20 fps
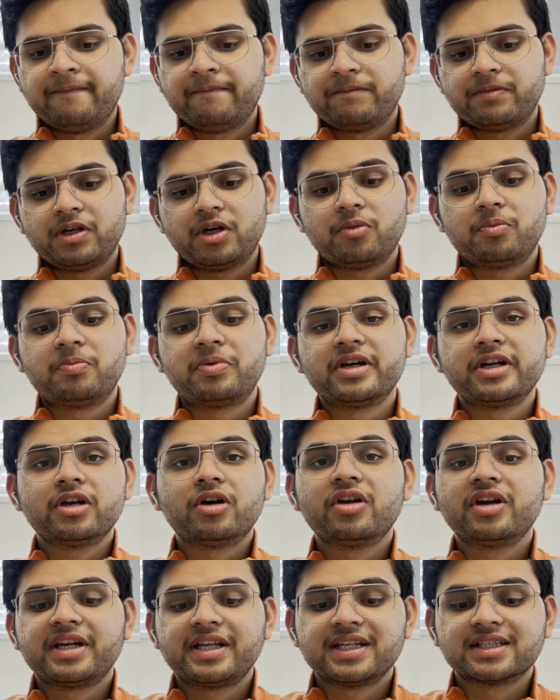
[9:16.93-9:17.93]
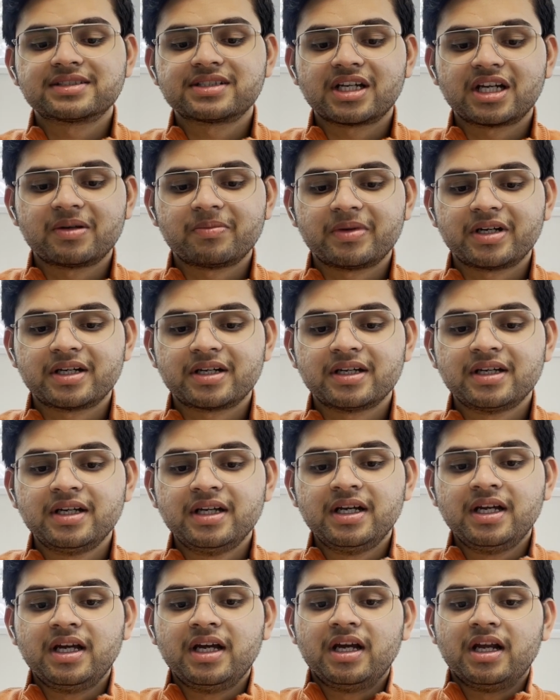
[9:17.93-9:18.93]
Now, priority assignment.
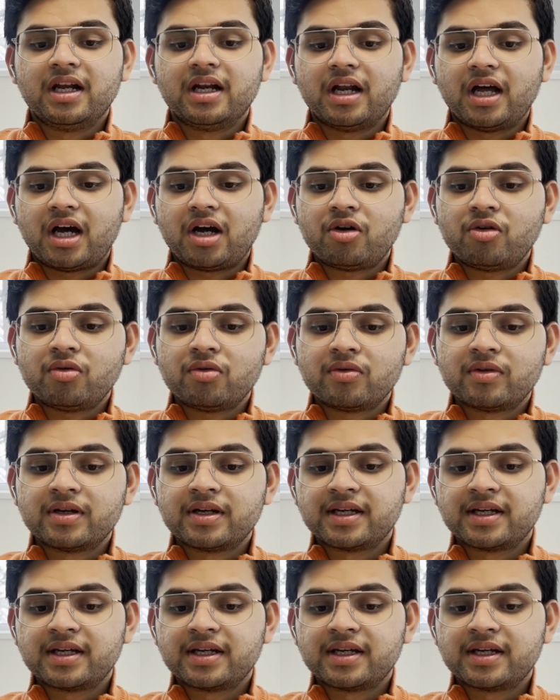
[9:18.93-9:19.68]
Now